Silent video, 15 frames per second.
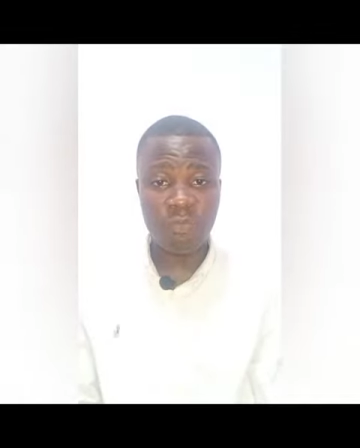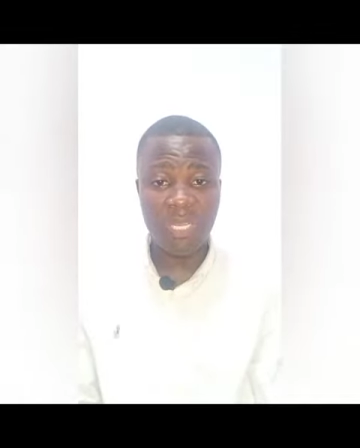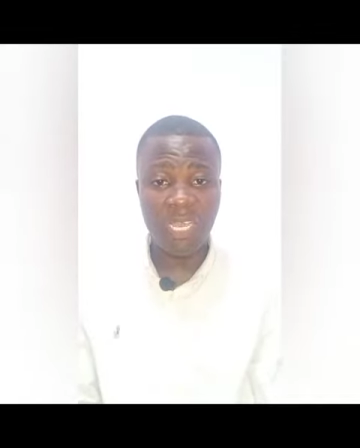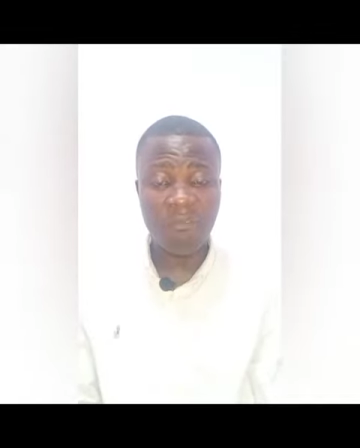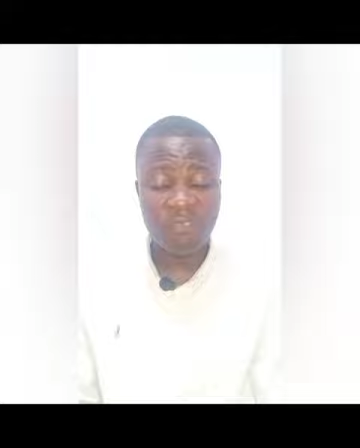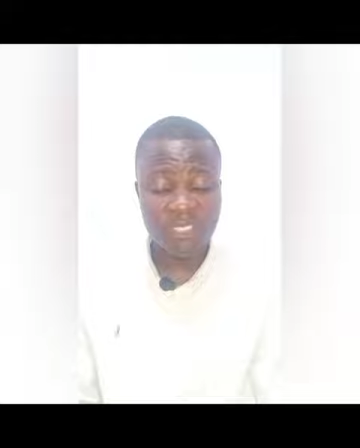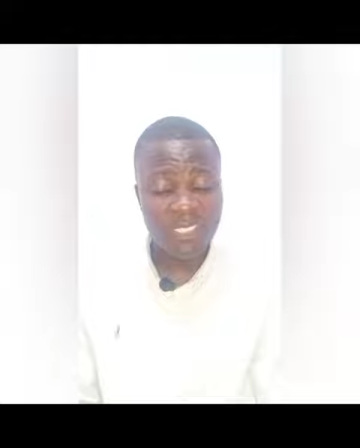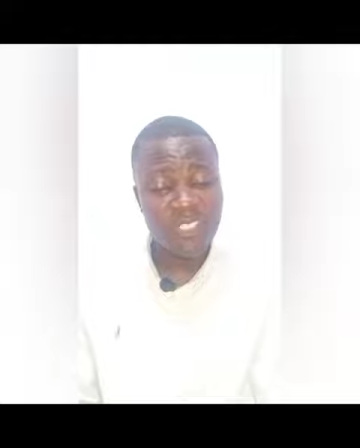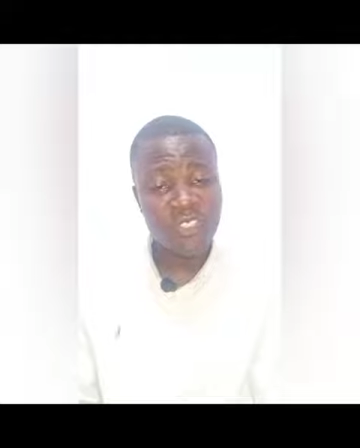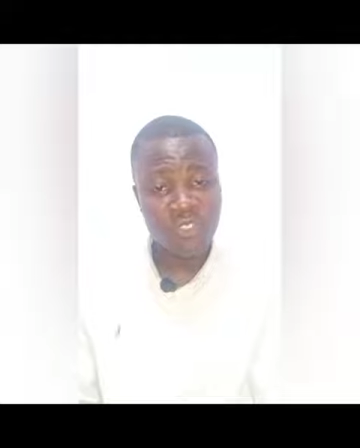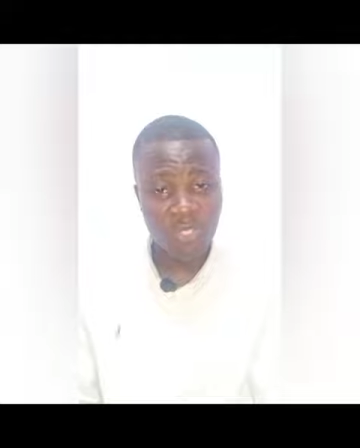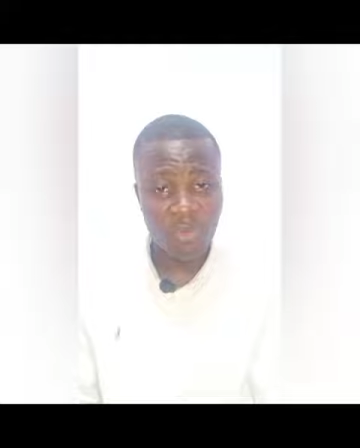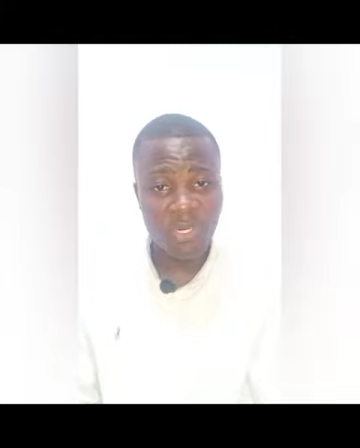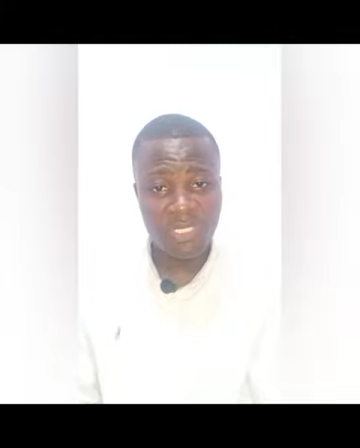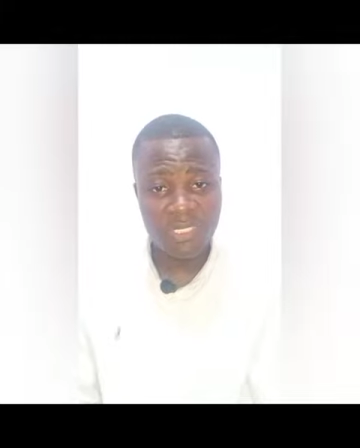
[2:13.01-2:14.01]
we have this
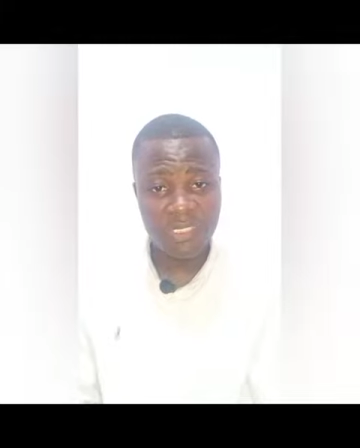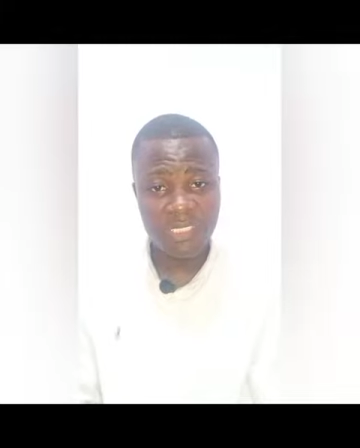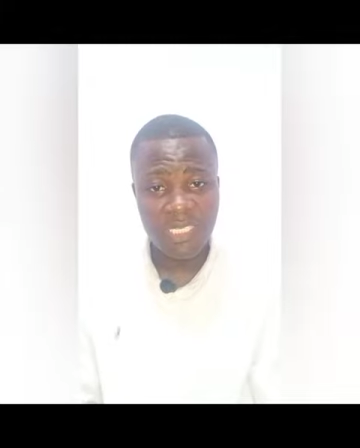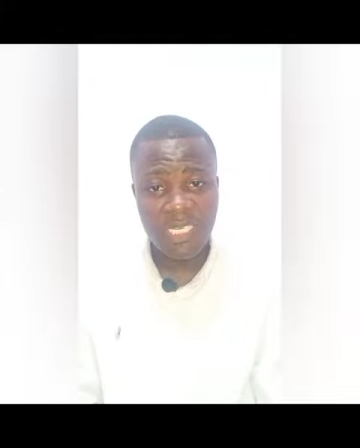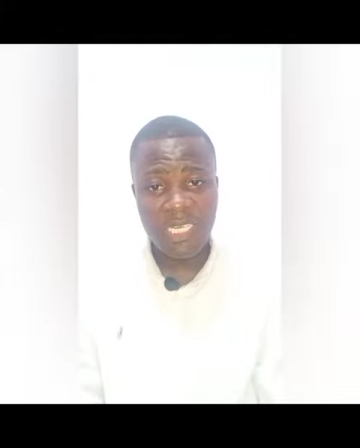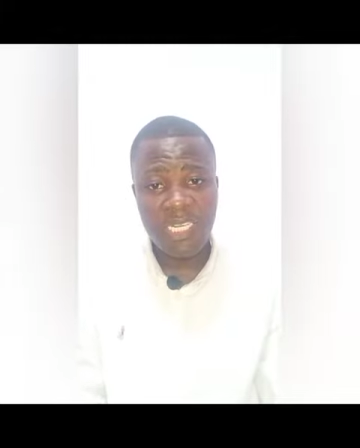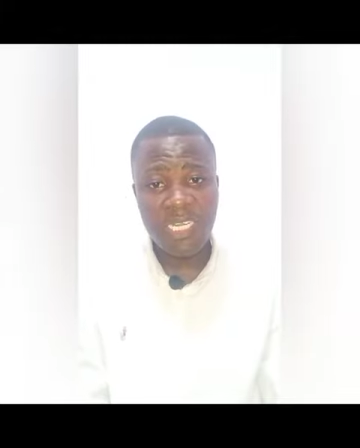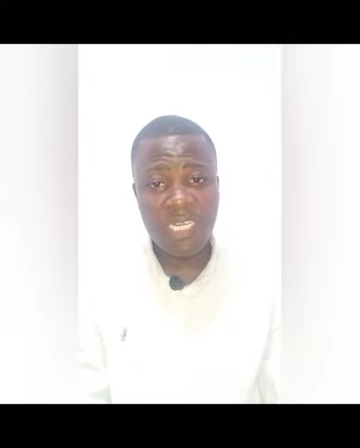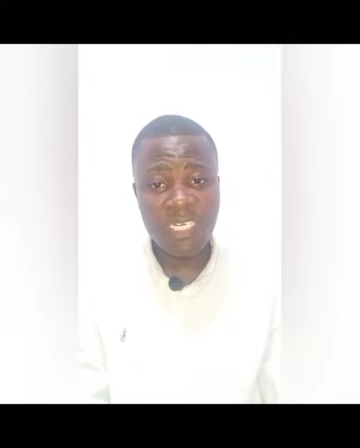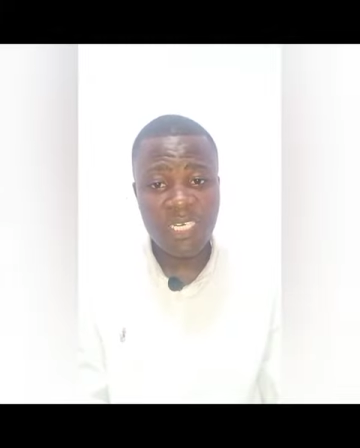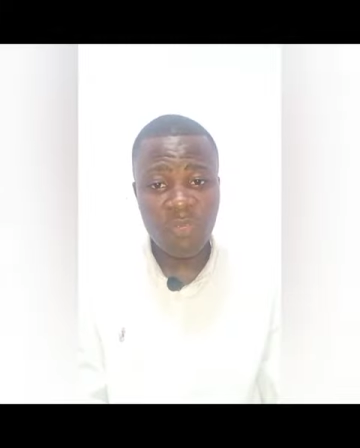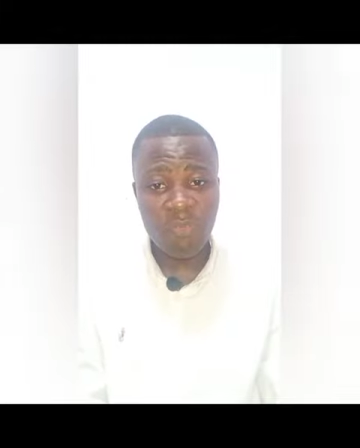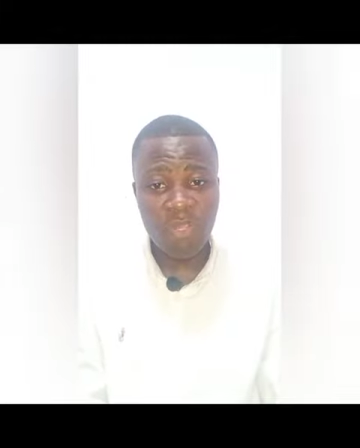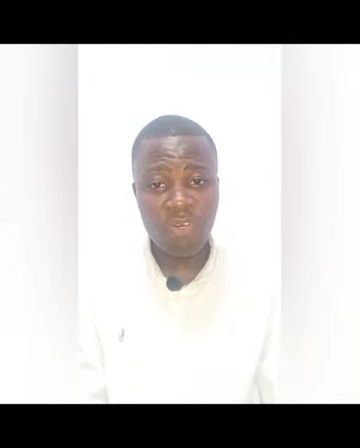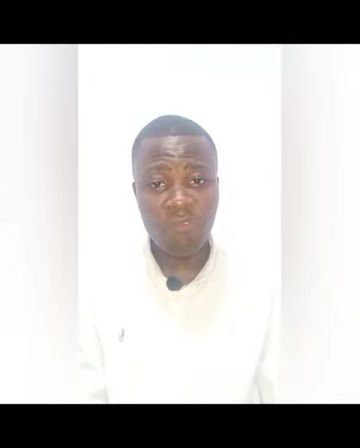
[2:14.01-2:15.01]
assurance
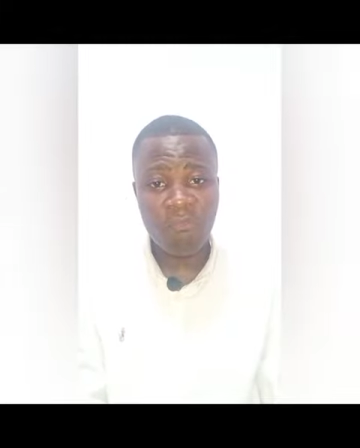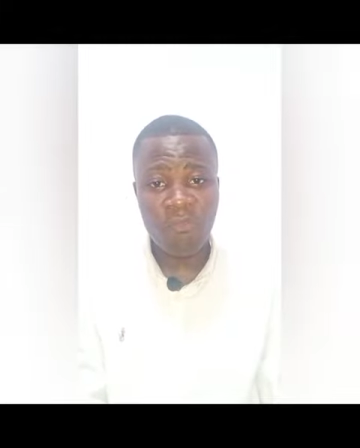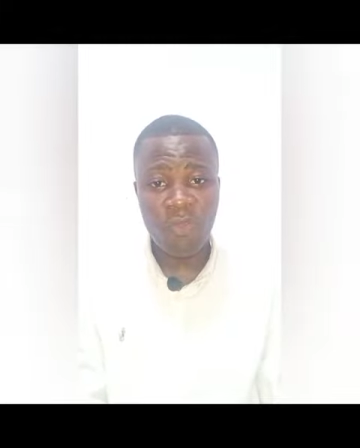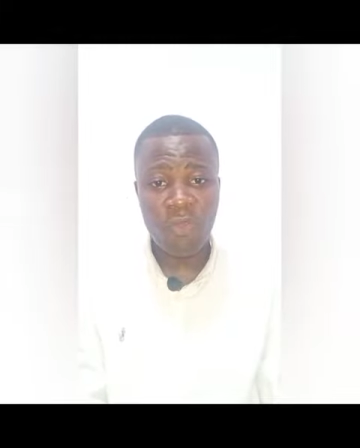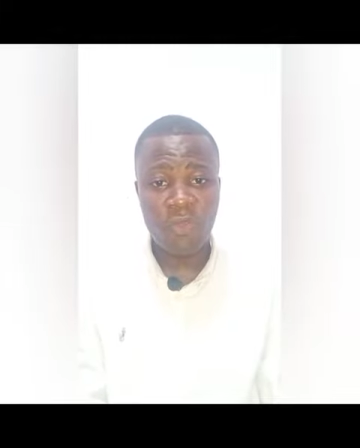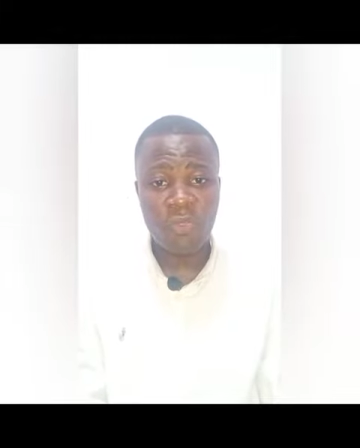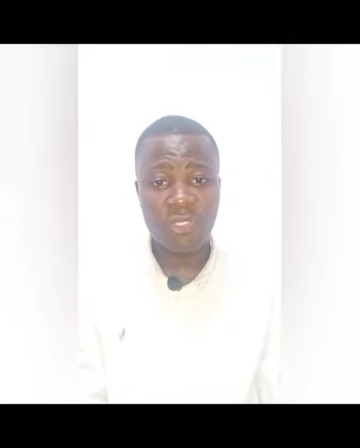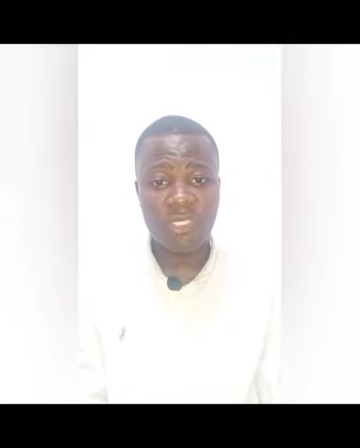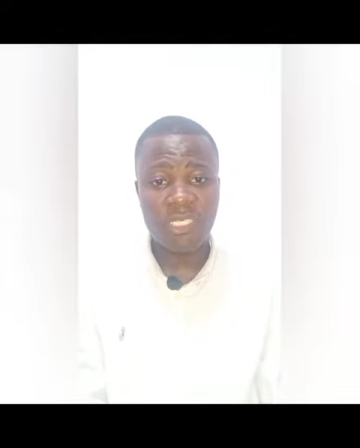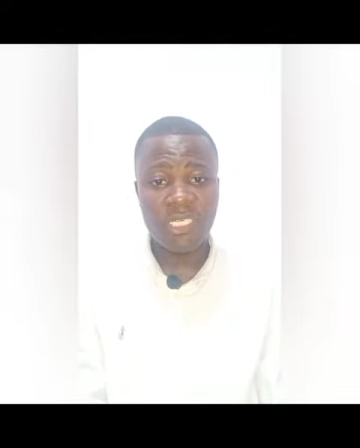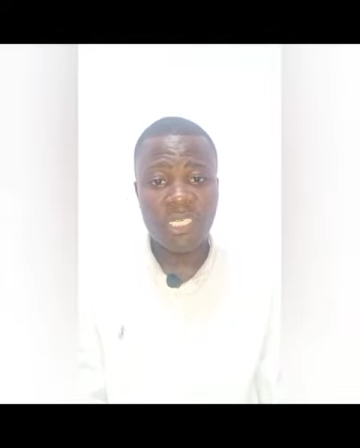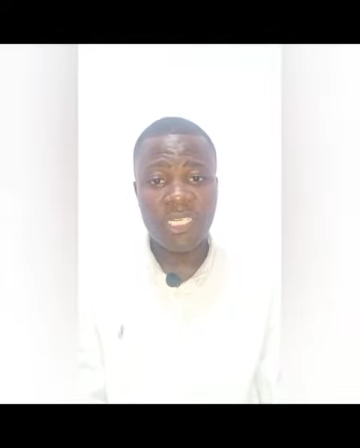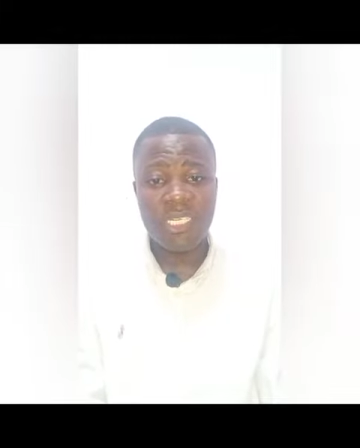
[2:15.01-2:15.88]
in the word of God,